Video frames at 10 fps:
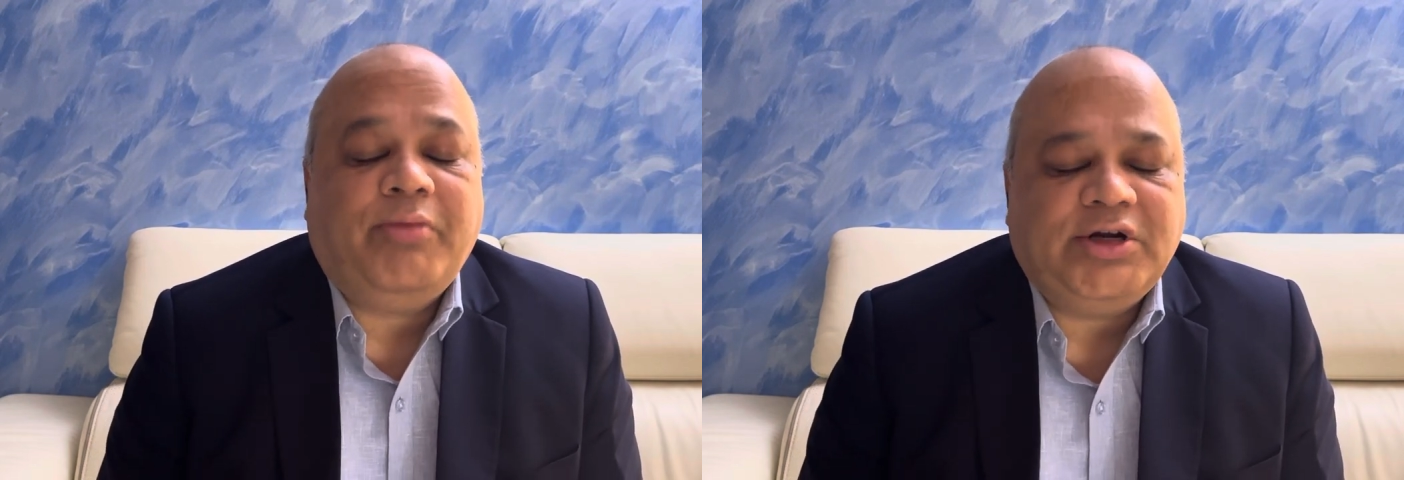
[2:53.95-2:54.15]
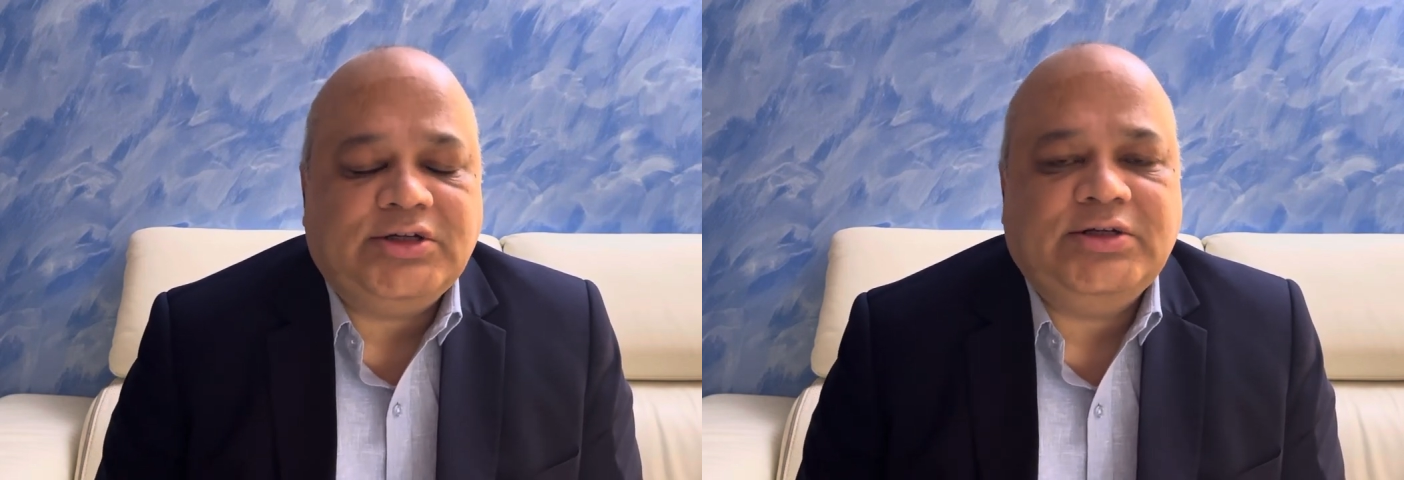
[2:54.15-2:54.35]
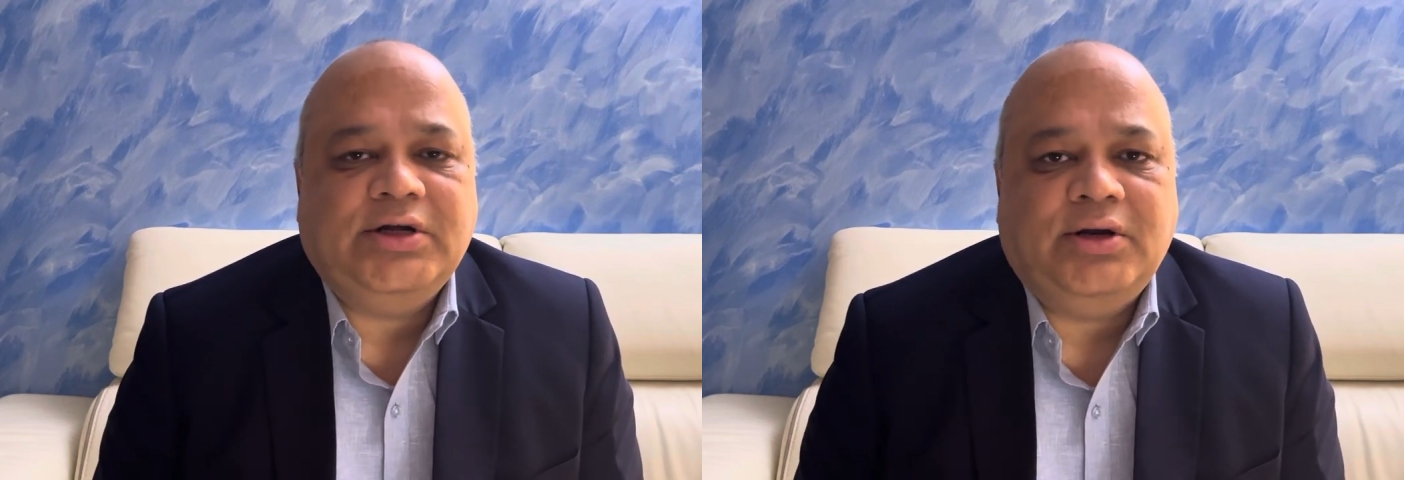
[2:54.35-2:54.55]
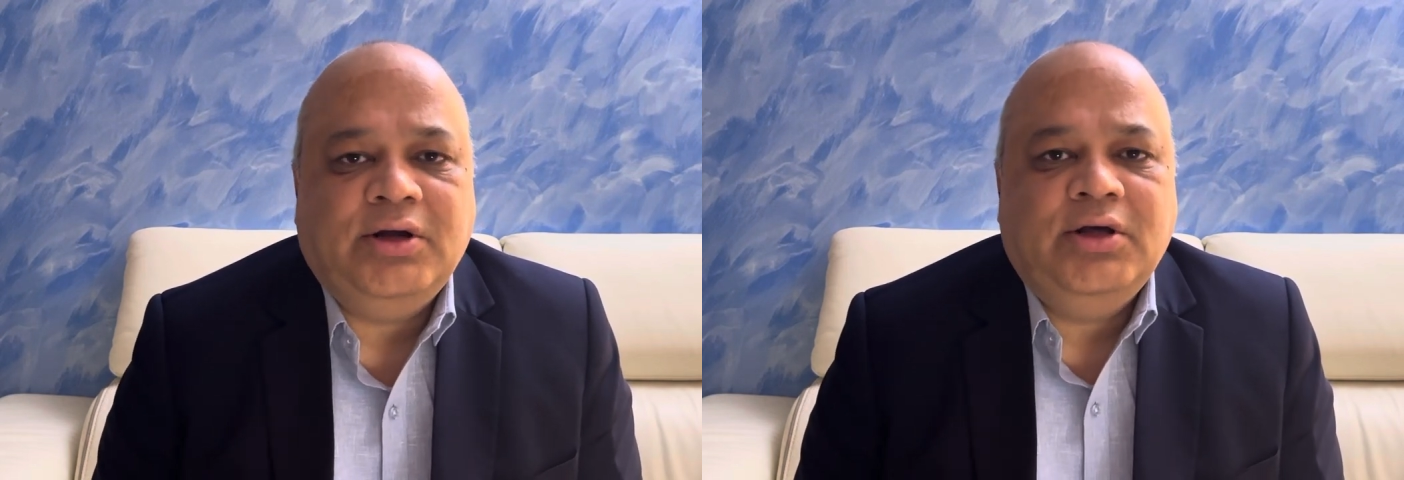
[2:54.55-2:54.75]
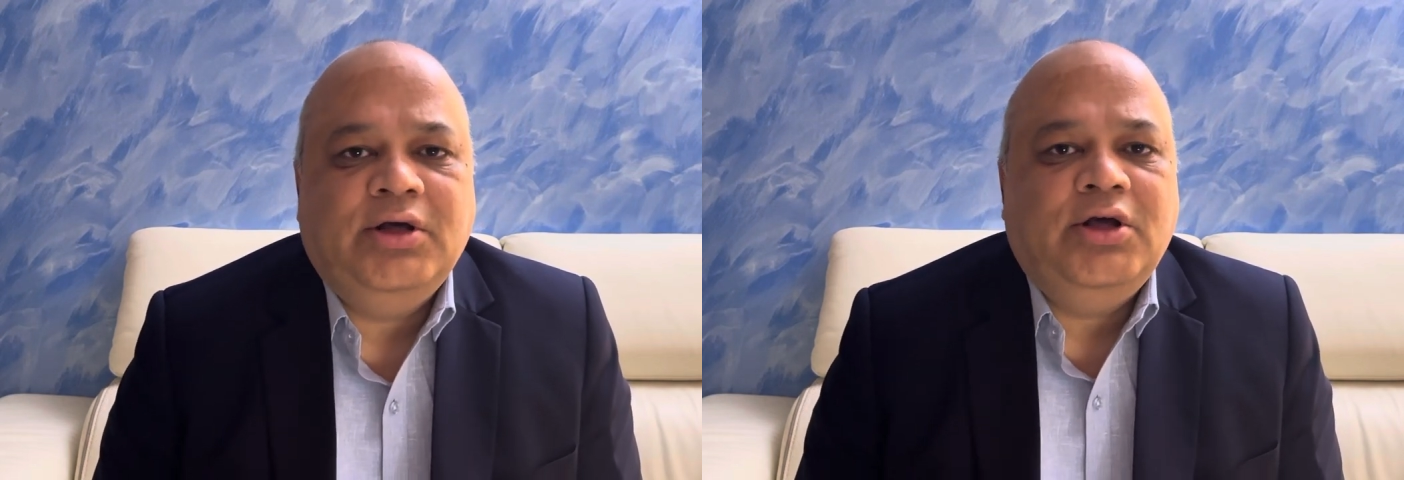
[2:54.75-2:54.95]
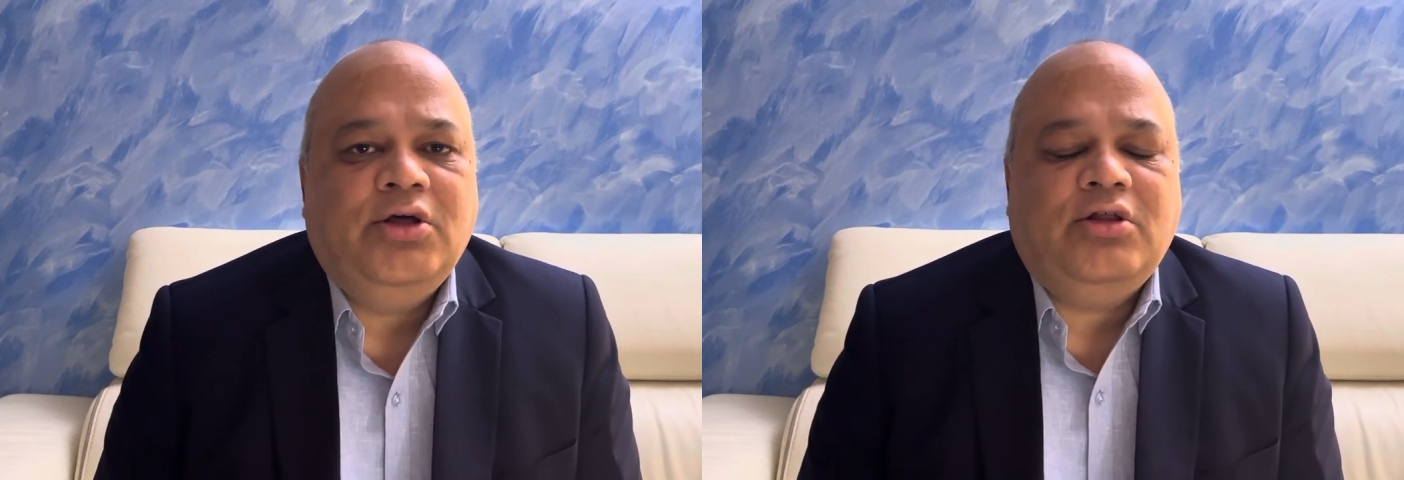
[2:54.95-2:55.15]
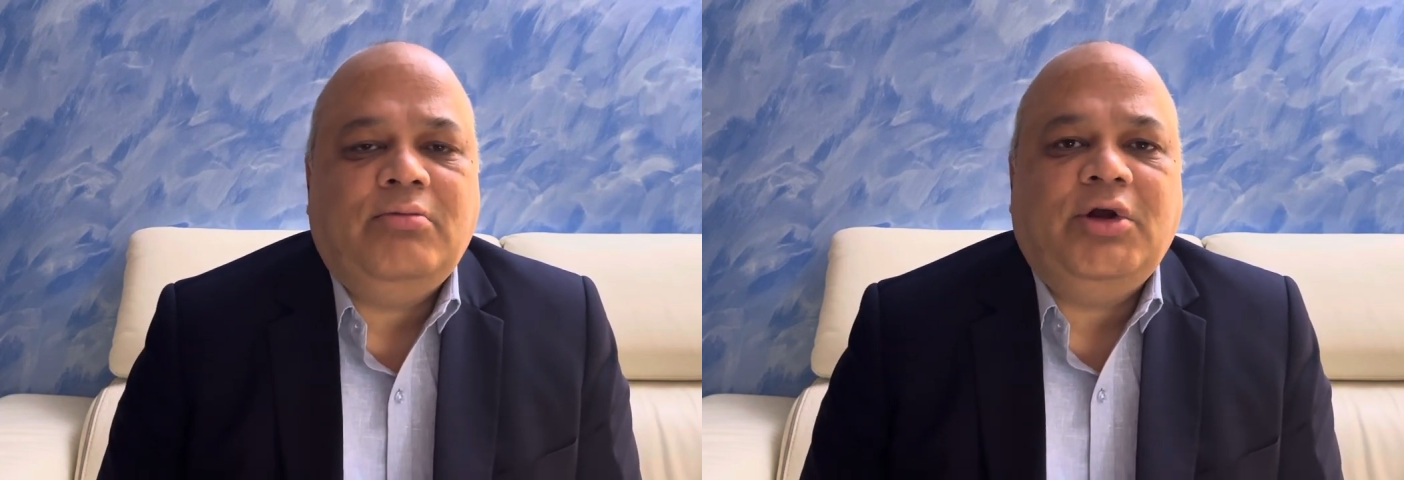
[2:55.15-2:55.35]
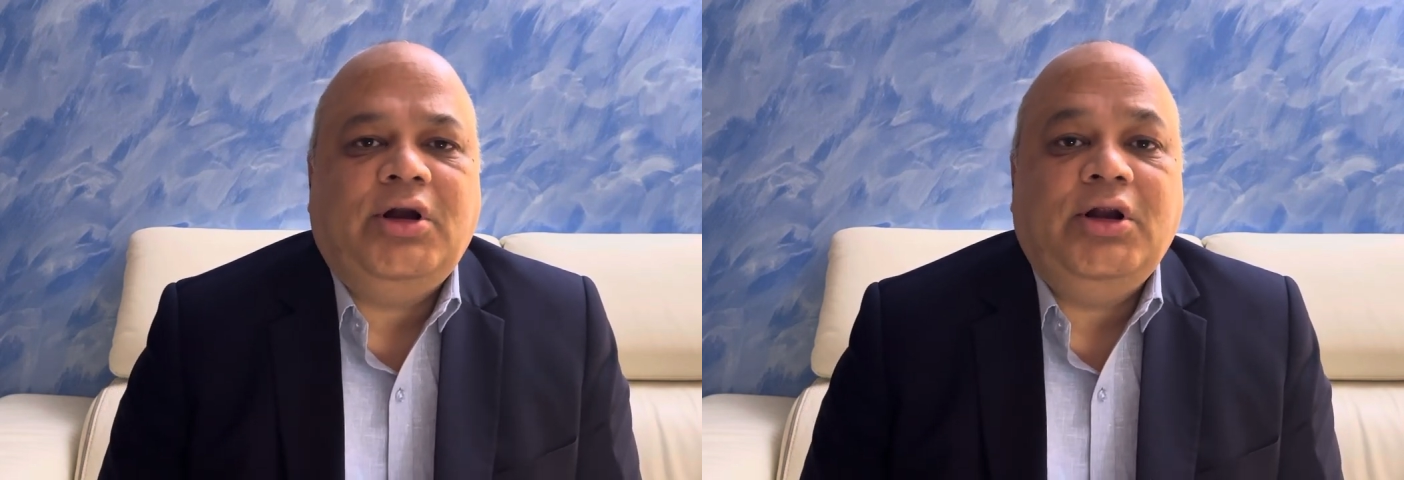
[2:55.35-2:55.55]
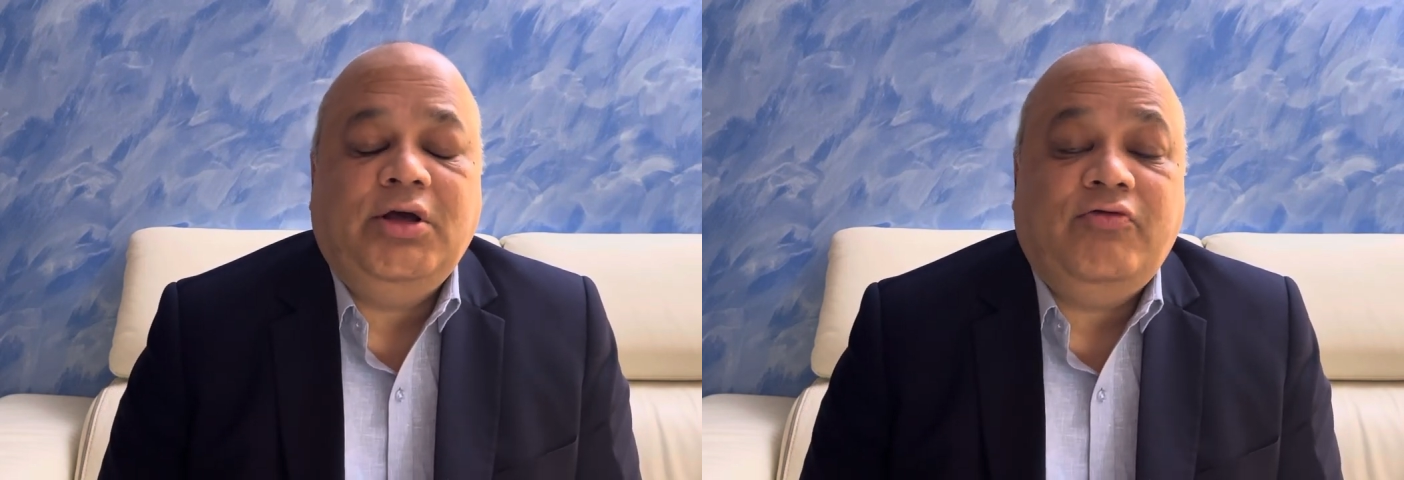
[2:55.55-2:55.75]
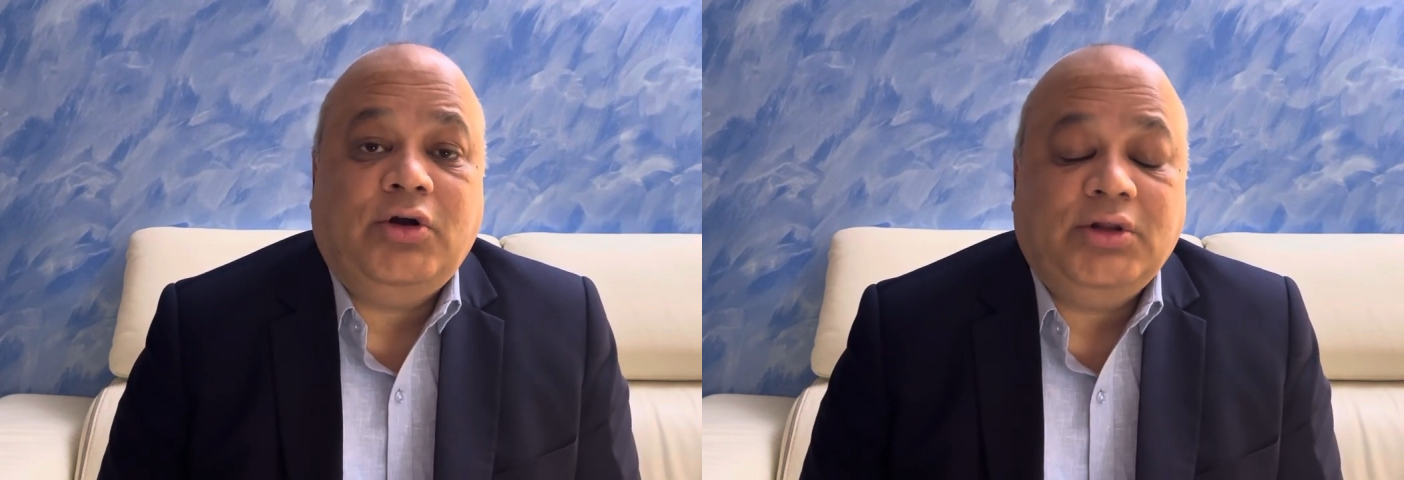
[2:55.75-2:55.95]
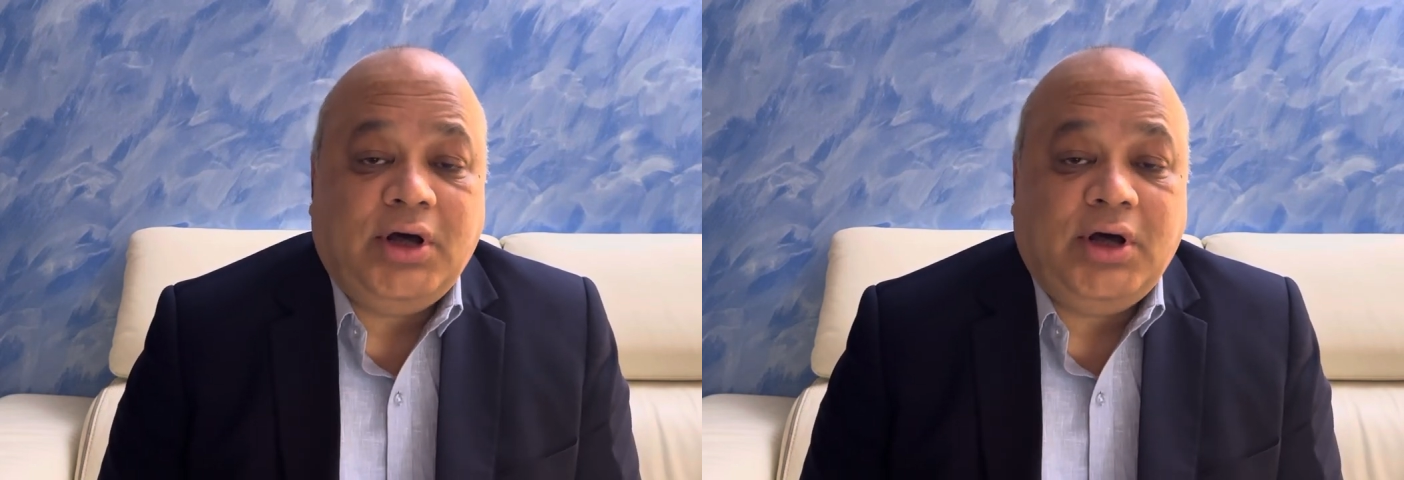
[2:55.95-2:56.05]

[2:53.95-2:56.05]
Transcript: person. Similarly, for